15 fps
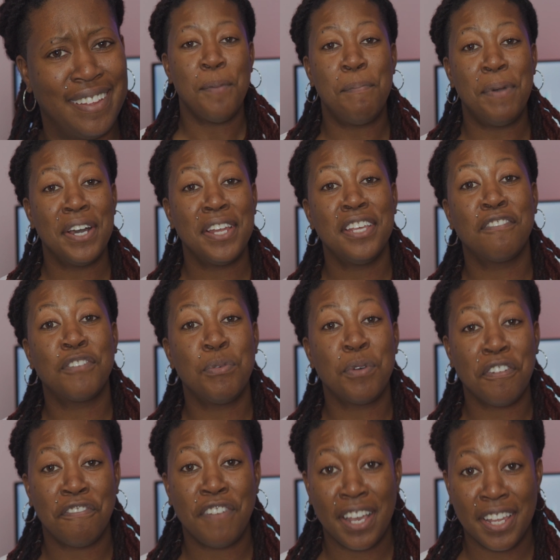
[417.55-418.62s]
But if you
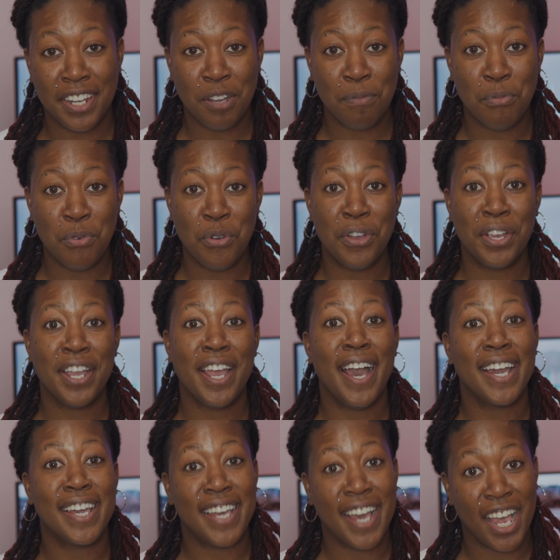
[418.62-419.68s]
want to find out more,
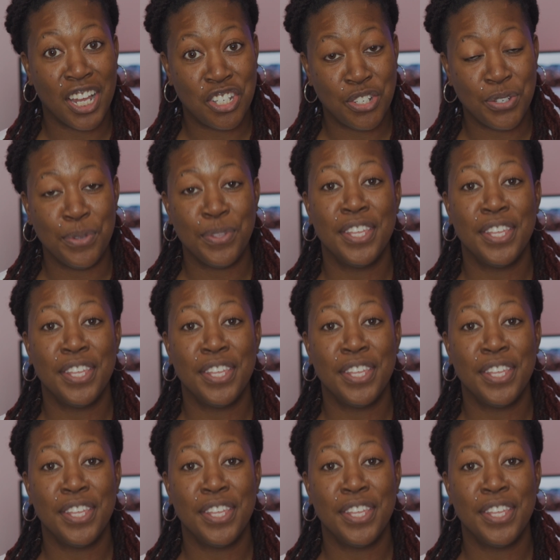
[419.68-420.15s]
I got you.